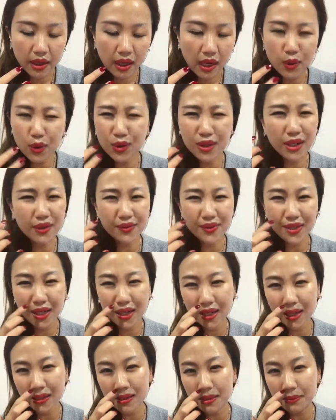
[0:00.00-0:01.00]
I don't have
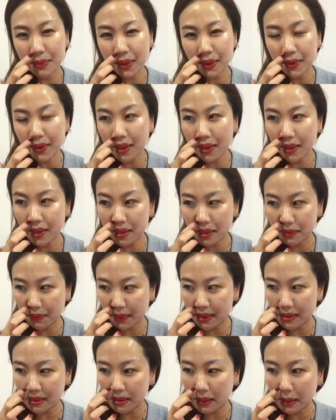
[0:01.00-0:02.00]
deadlines in Mary Kay, that's the
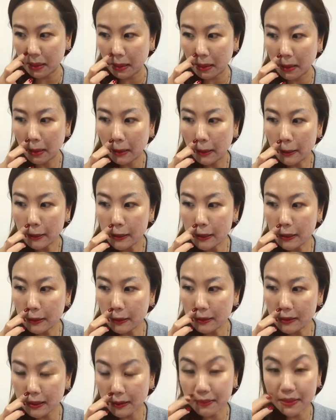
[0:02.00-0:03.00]
best thing.
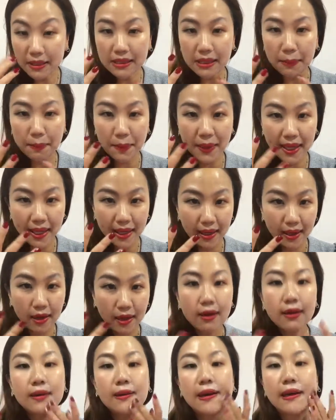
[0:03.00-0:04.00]
So sometimes I play a
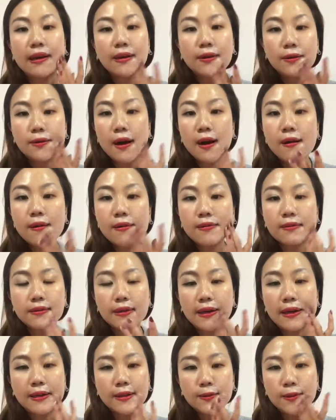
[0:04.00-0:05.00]
lot, I go out,
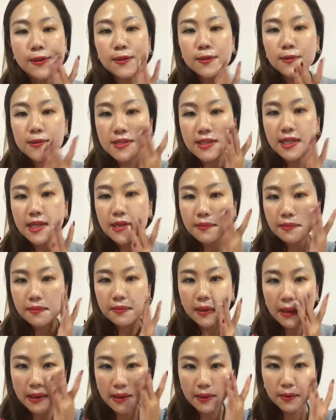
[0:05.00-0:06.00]
I don't want to sleep,
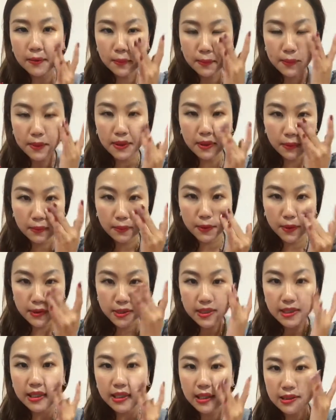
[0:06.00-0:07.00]
I will be
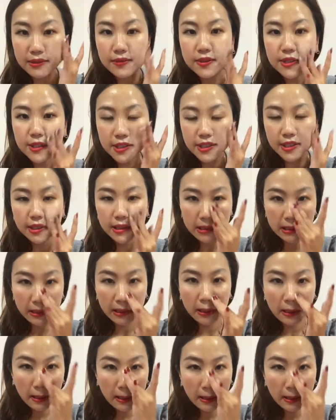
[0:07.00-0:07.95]
watching television